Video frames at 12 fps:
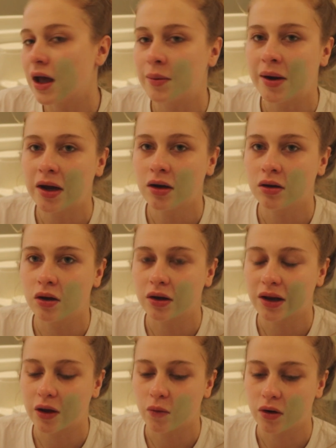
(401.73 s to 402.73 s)
Am I gonna
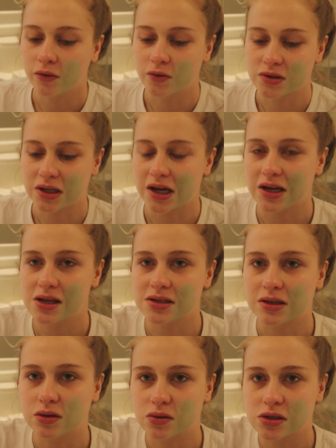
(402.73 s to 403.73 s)
look like one of those ladies
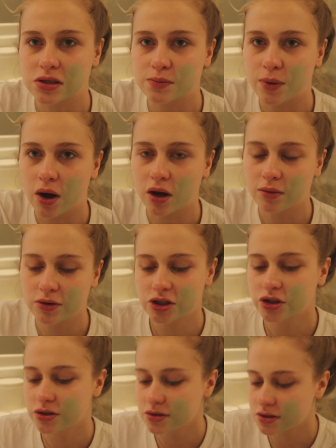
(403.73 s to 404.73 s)
in those spa
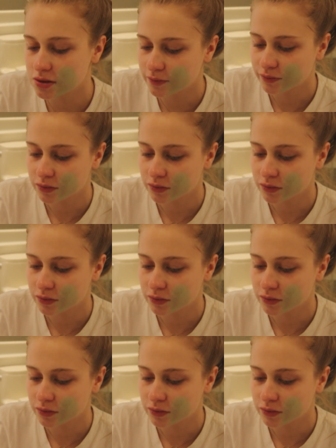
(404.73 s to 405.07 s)
commercials?